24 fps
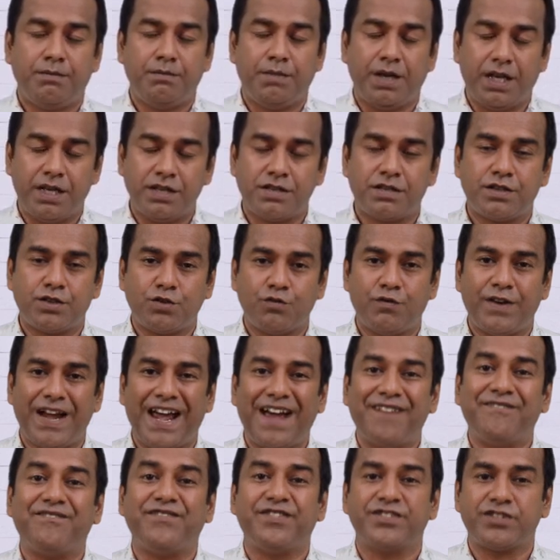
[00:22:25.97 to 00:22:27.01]
means to
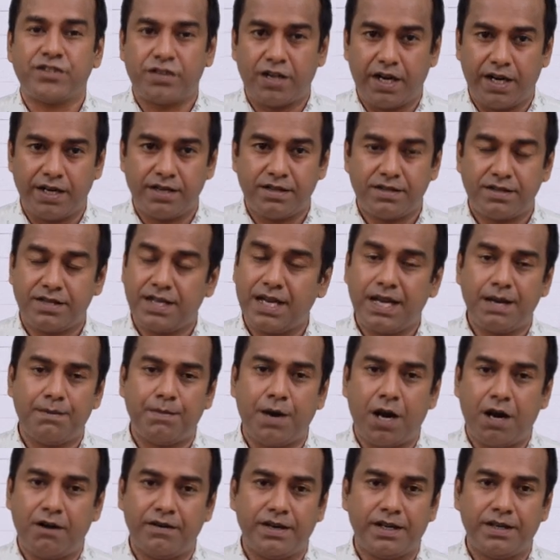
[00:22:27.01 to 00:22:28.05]
emphasize. Think
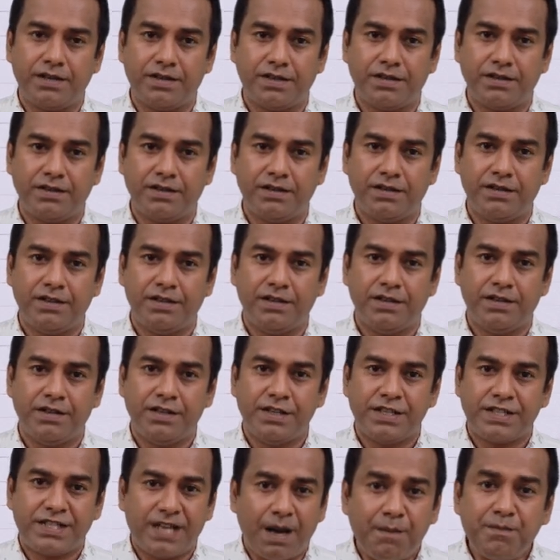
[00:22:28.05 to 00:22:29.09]
about it.
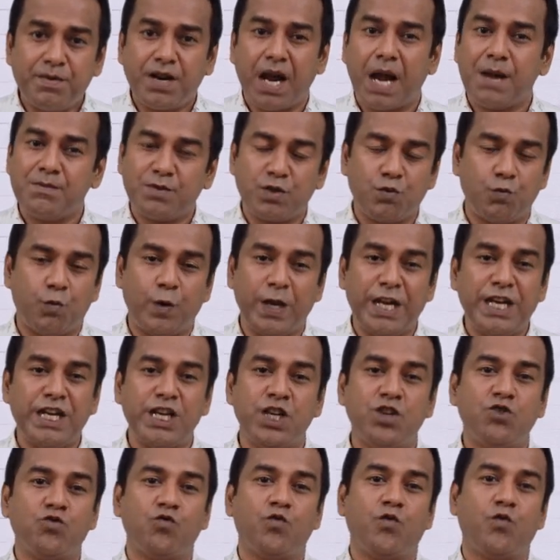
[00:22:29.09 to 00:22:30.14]
Sometimes we
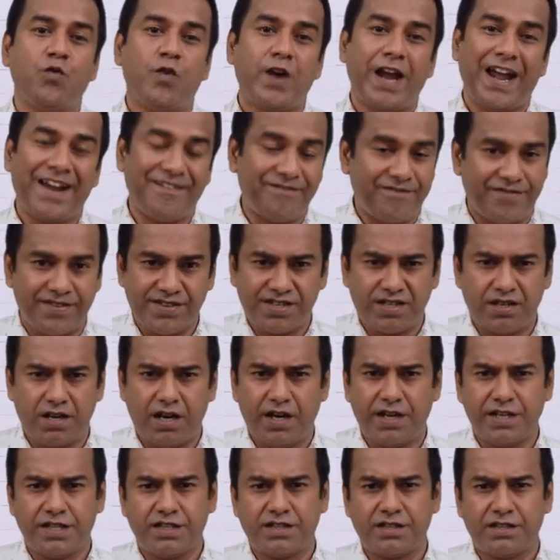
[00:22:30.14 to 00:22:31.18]
need to
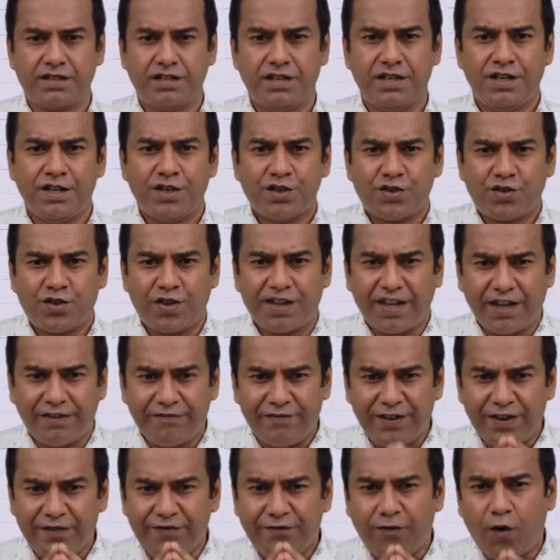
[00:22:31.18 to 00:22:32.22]
emphasize so
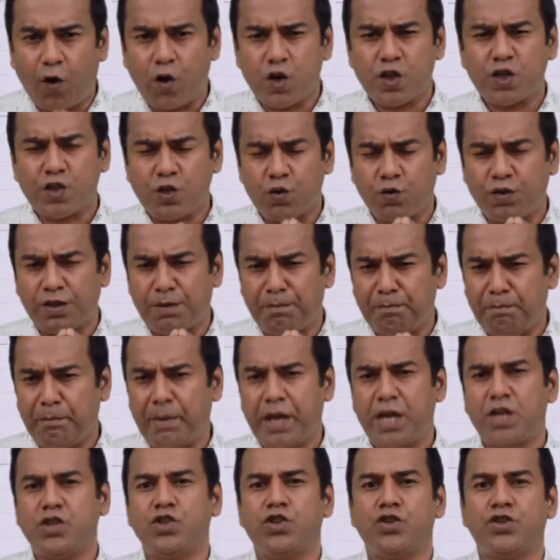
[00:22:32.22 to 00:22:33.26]
that we focus on the
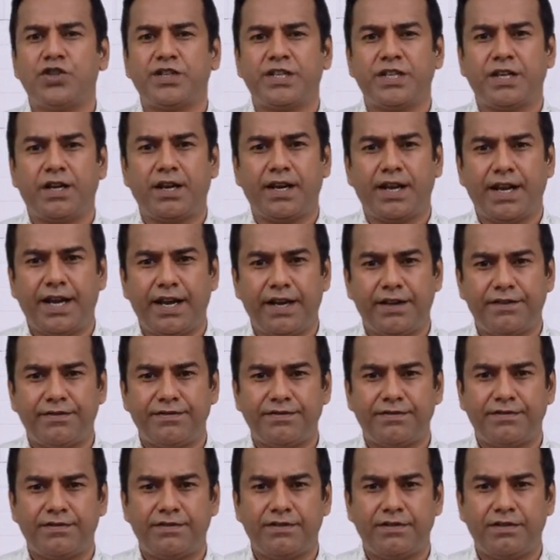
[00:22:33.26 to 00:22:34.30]
majors in
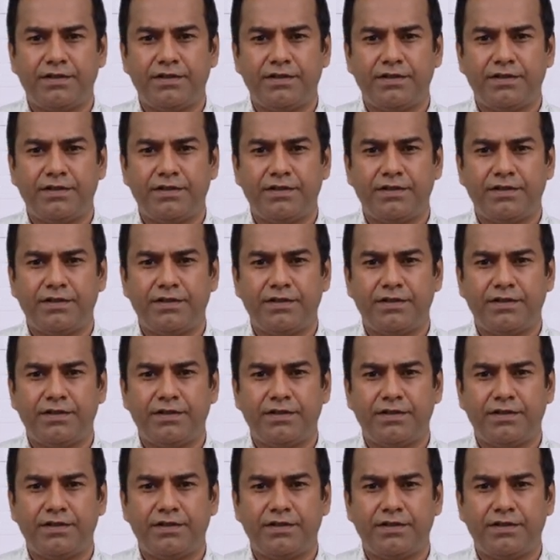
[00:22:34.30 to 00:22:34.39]
life.